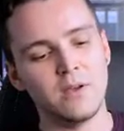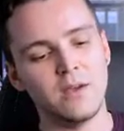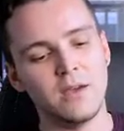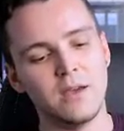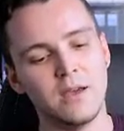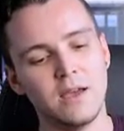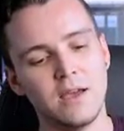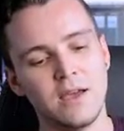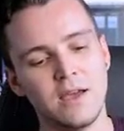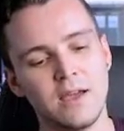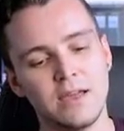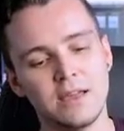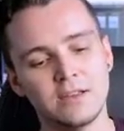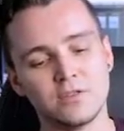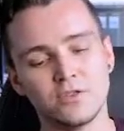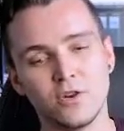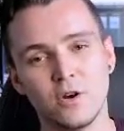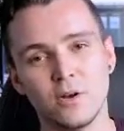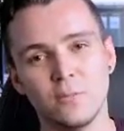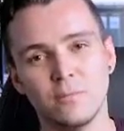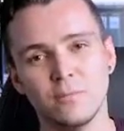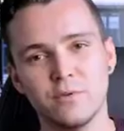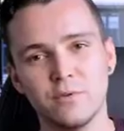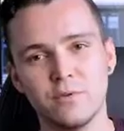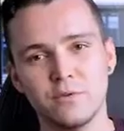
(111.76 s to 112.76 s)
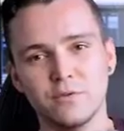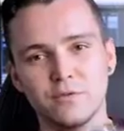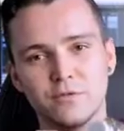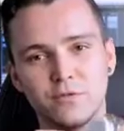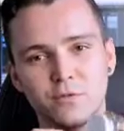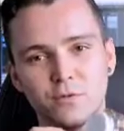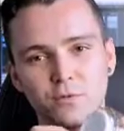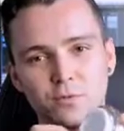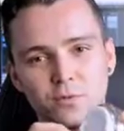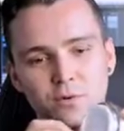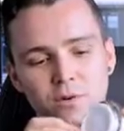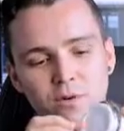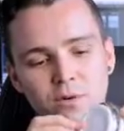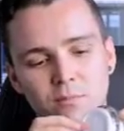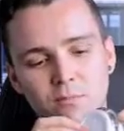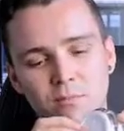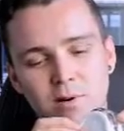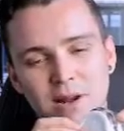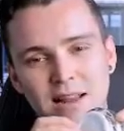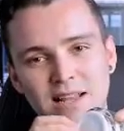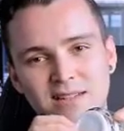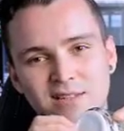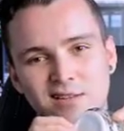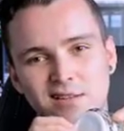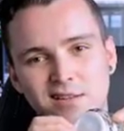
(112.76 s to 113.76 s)
it's got a beautiful
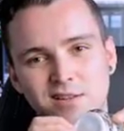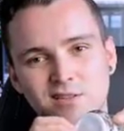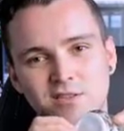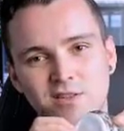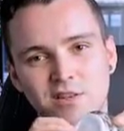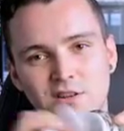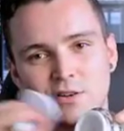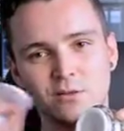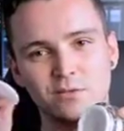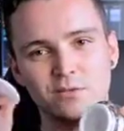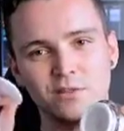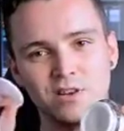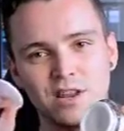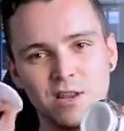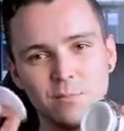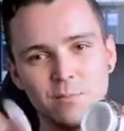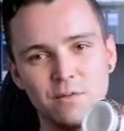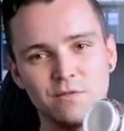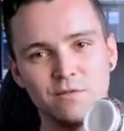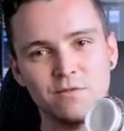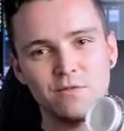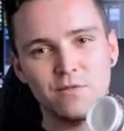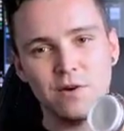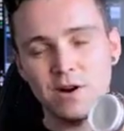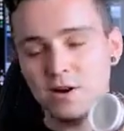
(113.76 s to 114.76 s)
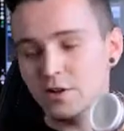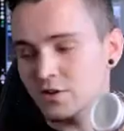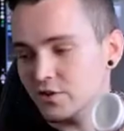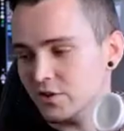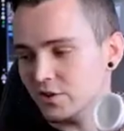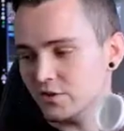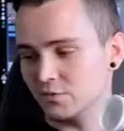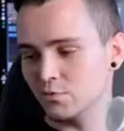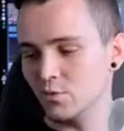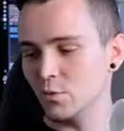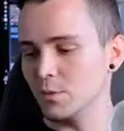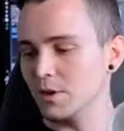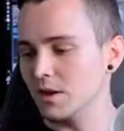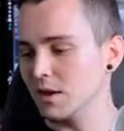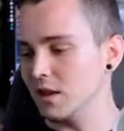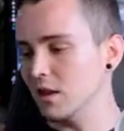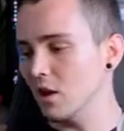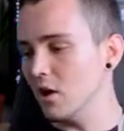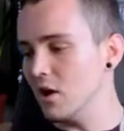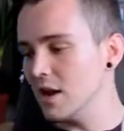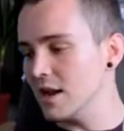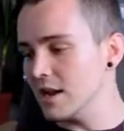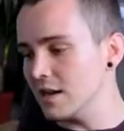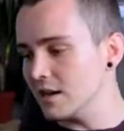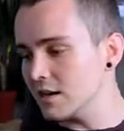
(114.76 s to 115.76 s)
plastic seal to keep it fresh. It's what we
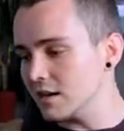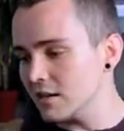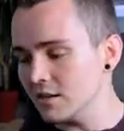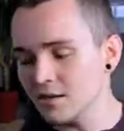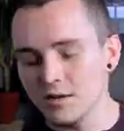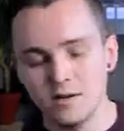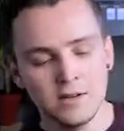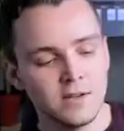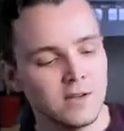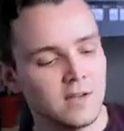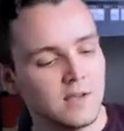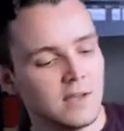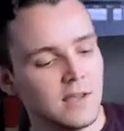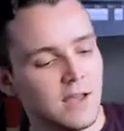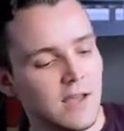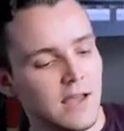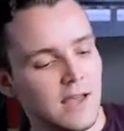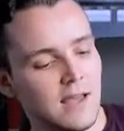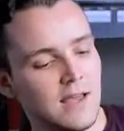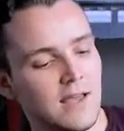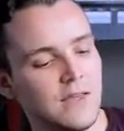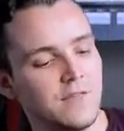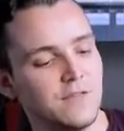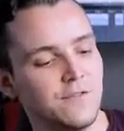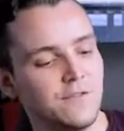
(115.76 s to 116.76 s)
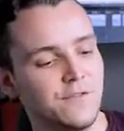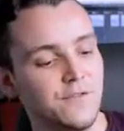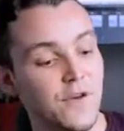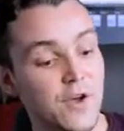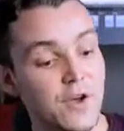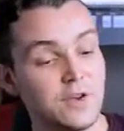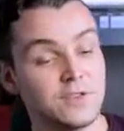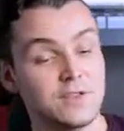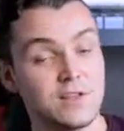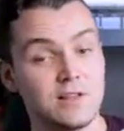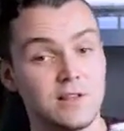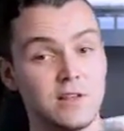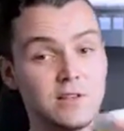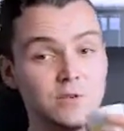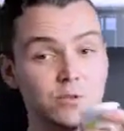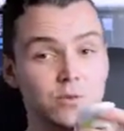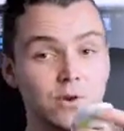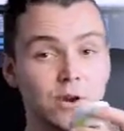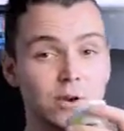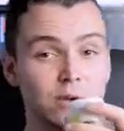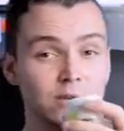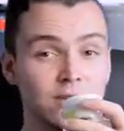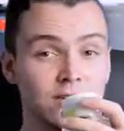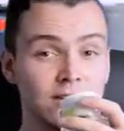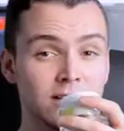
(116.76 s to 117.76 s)
like. And the first thing that you'll
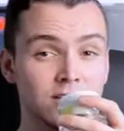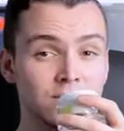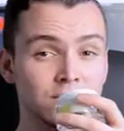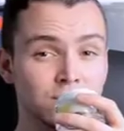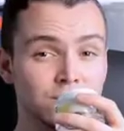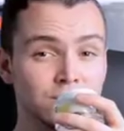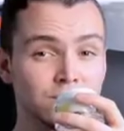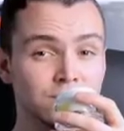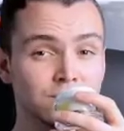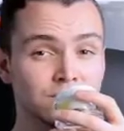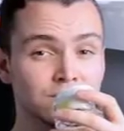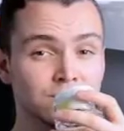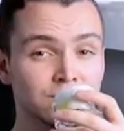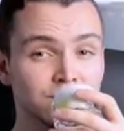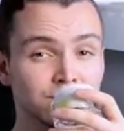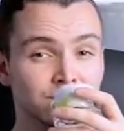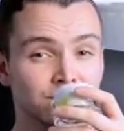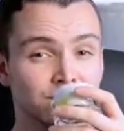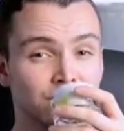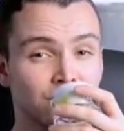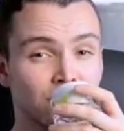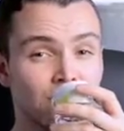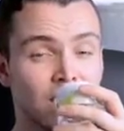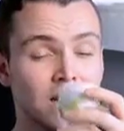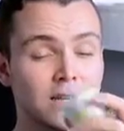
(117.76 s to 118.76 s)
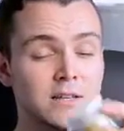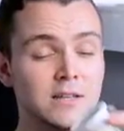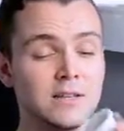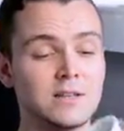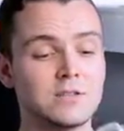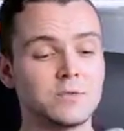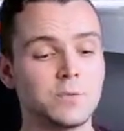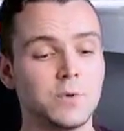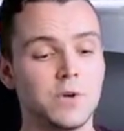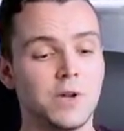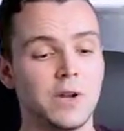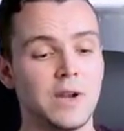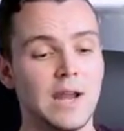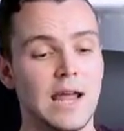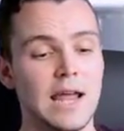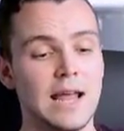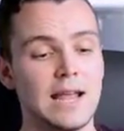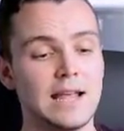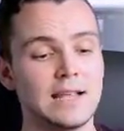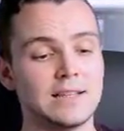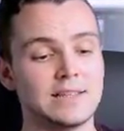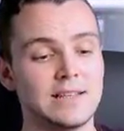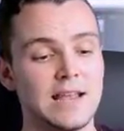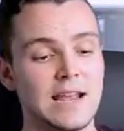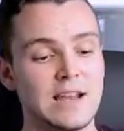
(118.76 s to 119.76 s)
notice, this one
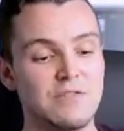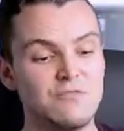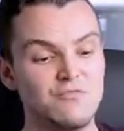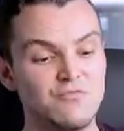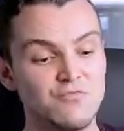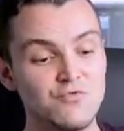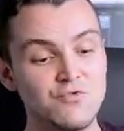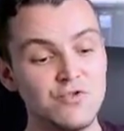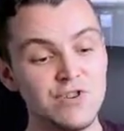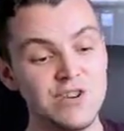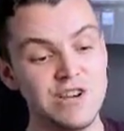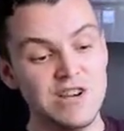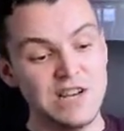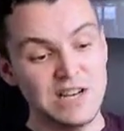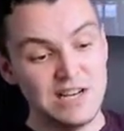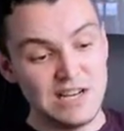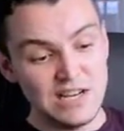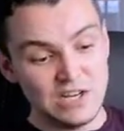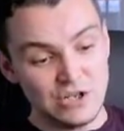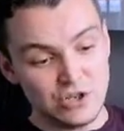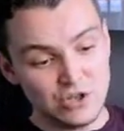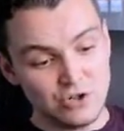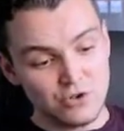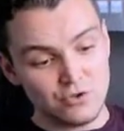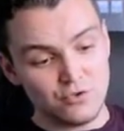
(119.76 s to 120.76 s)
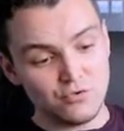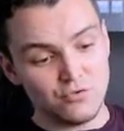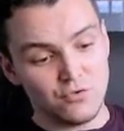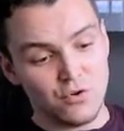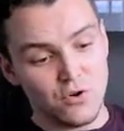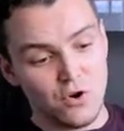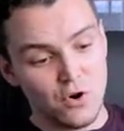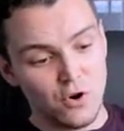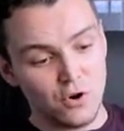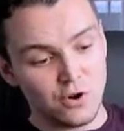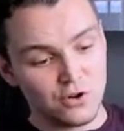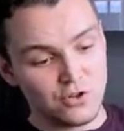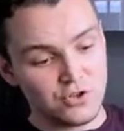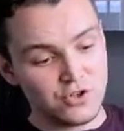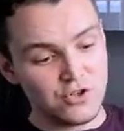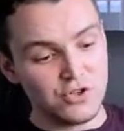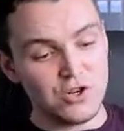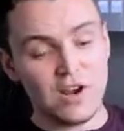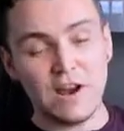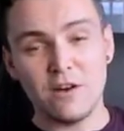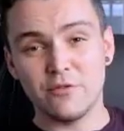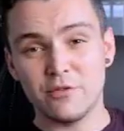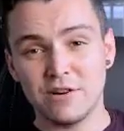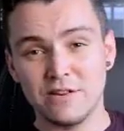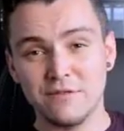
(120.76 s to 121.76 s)
has a really strong
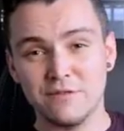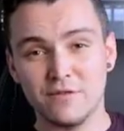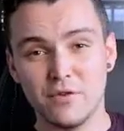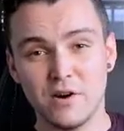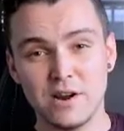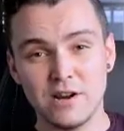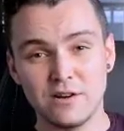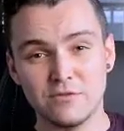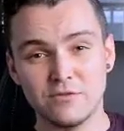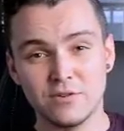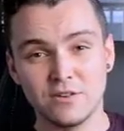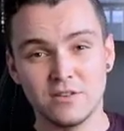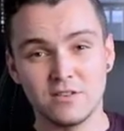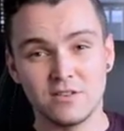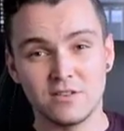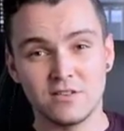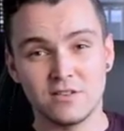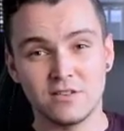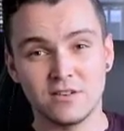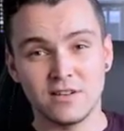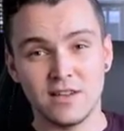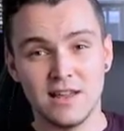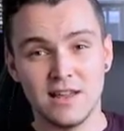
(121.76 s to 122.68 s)
cherry fragrance.